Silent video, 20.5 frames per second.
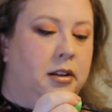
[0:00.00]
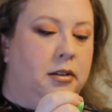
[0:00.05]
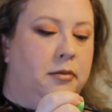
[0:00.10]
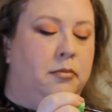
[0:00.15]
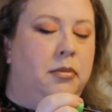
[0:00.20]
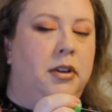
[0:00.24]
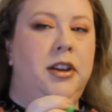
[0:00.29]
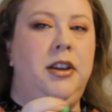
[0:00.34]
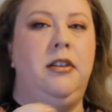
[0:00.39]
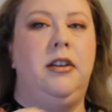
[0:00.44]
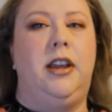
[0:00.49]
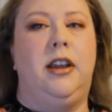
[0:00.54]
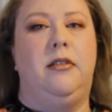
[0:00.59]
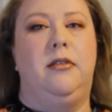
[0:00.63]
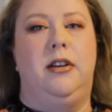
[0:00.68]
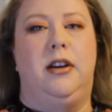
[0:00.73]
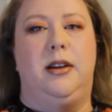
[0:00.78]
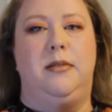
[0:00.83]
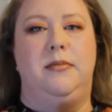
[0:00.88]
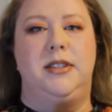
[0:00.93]
But you get
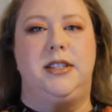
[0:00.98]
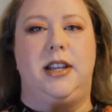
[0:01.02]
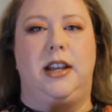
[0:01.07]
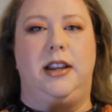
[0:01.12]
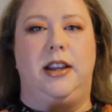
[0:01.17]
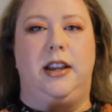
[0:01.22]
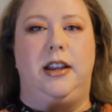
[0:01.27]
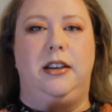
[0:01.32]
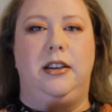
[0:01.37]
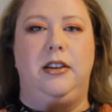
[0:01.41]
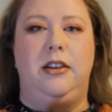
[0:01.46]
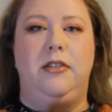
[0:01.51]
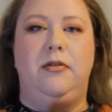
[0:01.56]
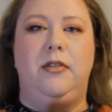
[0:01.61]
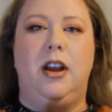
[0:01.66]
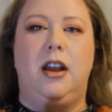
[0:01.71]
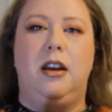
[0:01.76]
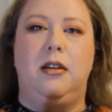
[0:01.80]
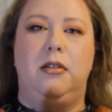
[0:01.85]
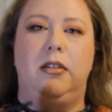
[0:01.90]
what I'm saying. You've
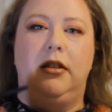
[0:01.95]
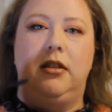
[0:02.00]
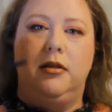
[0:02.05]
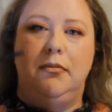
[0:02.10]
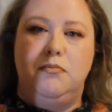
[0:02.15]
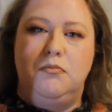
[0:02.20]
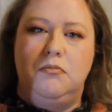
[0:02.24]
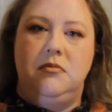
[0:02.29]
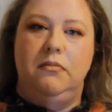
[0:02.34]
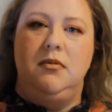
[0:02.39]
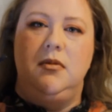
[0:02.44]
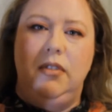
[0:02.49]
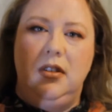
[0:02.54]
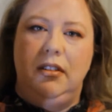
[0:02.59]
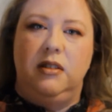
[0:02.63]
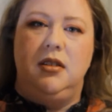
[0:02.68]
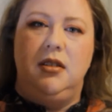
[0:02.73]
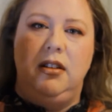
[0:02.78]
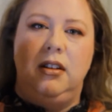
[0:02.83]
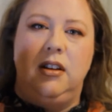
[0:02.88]
got
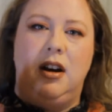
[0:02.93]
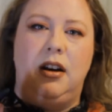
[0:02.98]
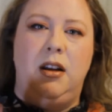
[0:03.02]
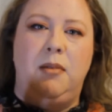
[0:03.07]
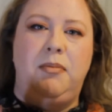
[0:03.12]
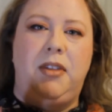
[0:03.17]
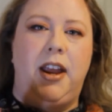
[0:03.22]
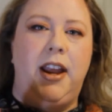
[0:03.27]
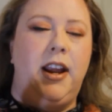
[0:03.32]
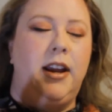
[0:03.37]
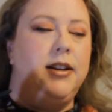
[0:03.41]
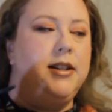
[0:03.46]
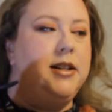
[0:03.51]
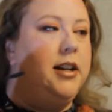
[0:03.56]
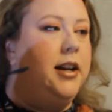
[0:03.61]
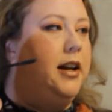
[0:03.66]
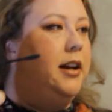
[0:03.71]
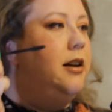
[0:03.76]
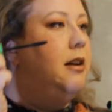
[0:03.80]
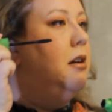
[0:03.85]
to up the
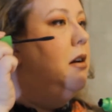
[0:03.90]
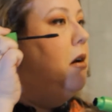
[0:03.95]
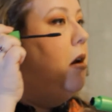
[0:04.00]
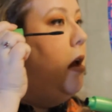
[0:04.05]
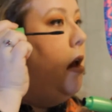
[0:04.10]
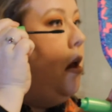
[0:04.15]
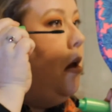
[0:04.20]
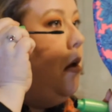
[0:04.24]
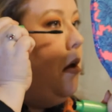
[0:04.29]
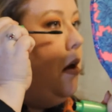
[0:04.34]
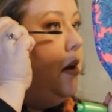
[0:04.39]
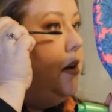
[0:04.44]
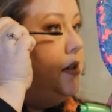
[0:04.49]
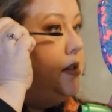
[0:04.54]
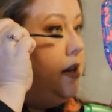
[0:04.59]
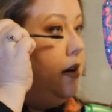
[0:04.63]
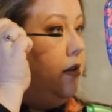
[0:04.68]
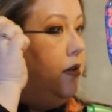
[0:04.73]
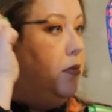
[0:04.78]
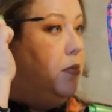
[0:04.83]
ante.
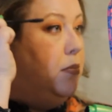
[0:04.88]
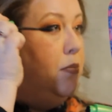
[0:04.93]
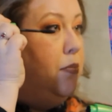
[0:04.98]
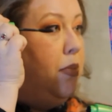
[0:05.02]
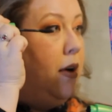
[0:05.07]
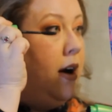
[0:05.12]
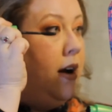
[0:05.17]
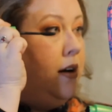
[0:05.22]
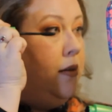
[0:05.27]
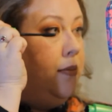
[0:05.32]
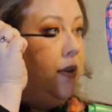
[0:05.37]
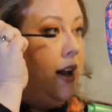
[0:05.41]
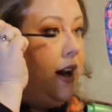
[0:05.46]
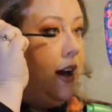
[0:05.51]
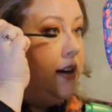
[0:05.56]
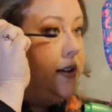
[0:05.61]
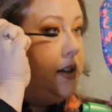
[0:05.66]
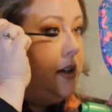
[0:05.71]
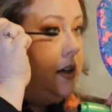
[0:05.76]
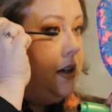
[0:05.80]
So, bottom
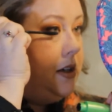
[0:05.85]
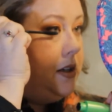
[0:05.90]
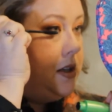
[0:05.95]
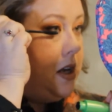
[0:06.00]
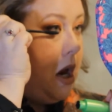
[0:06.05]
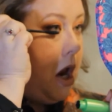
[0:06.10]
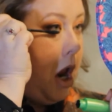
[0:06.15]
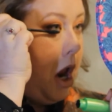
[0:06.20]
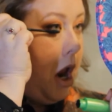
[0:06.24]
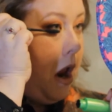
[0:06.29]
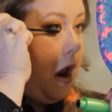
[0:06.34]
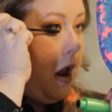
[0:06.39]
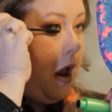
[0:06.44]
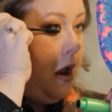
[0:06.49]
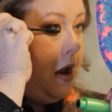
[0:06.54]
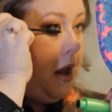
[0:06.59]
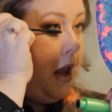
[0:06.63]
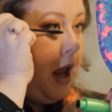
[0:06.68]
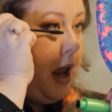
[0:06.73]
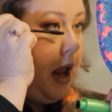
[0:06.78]
lashes,
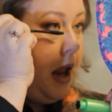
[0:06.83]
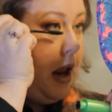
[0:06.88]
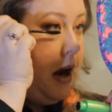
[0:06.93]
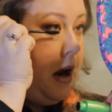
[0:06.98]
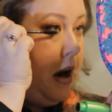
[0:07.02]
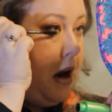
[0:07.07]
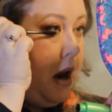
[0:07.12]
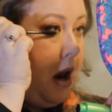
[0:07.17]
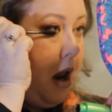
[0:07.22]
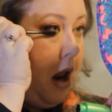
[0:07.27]
again.